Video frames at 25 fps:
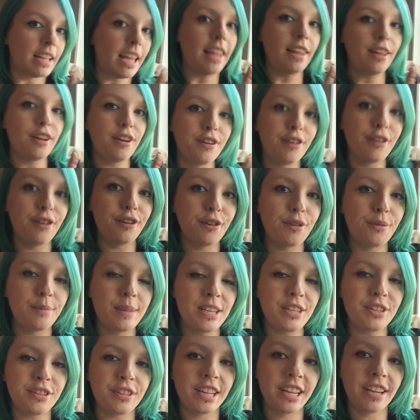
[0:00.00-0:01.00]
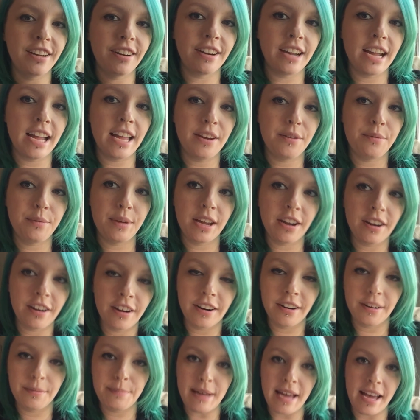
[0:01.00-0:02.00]
Hello, Winter here, and we
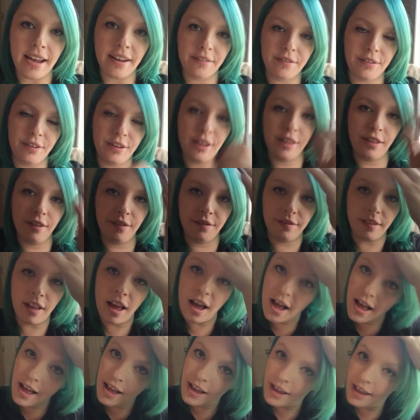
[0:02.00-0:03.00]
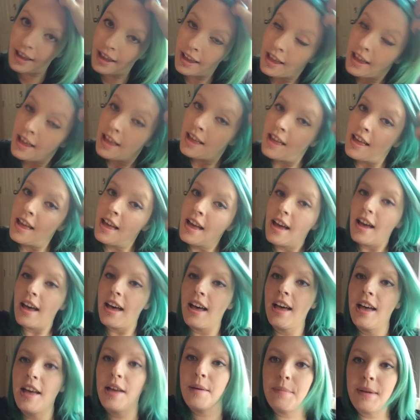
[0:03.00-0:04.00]
are back for another vlog.
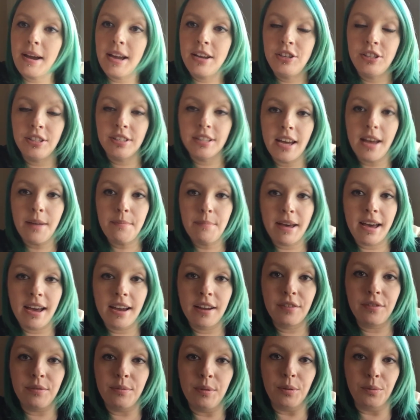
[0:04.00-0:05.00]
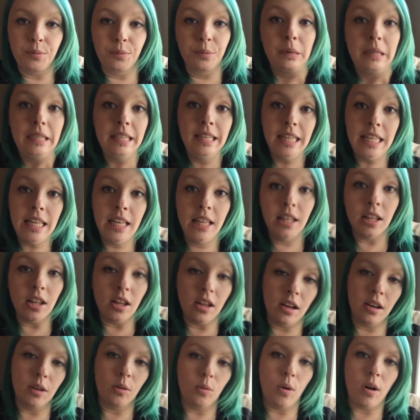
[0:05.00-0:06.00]
I just got back from a really
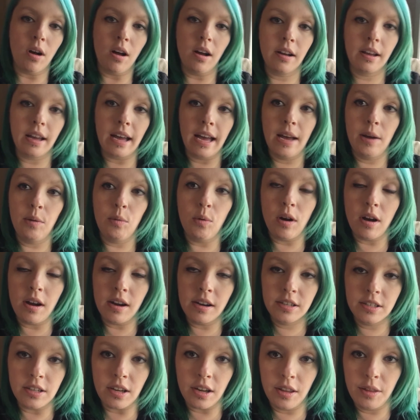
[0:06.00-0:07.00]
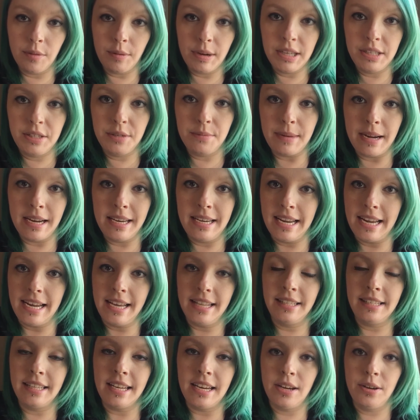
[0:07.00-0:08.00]
long walk. I walked all the way to my
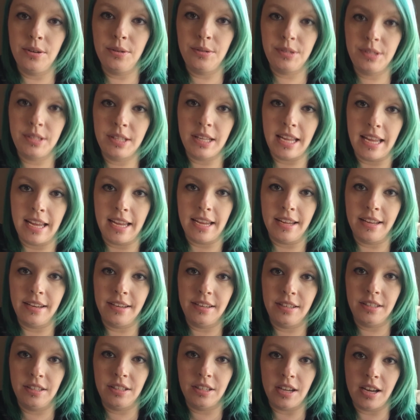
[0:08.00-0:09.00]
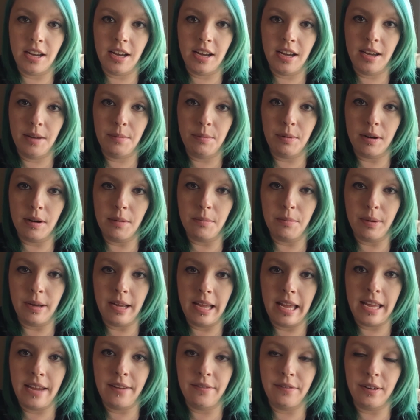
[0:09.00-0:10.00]
dad's house and brought a
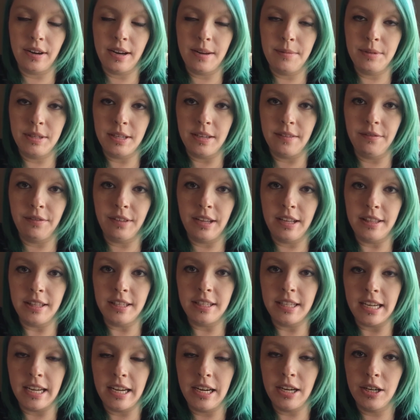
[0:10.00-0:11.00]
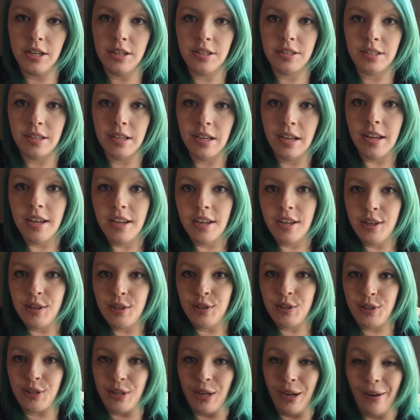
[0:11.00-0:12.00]
bike for him to inflate the tires.
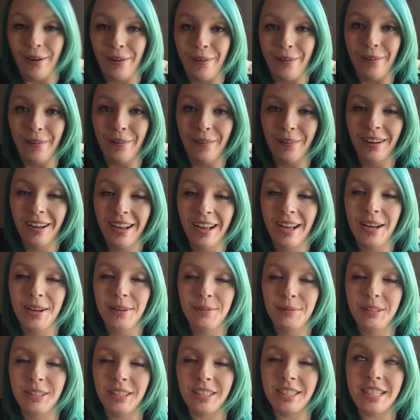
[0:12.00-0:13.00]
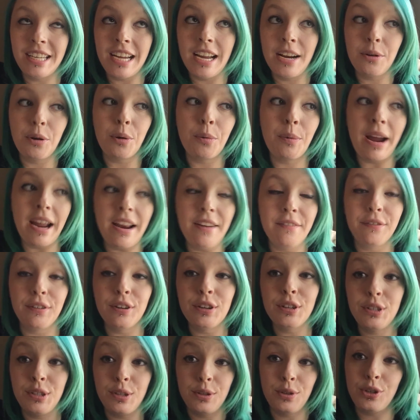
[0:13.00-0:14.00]
So, I'm a little tired. We're waiting
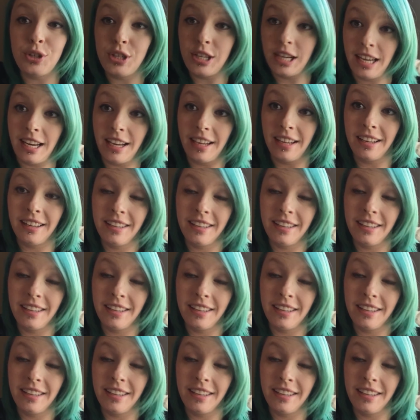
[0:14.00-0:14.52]
for sushi.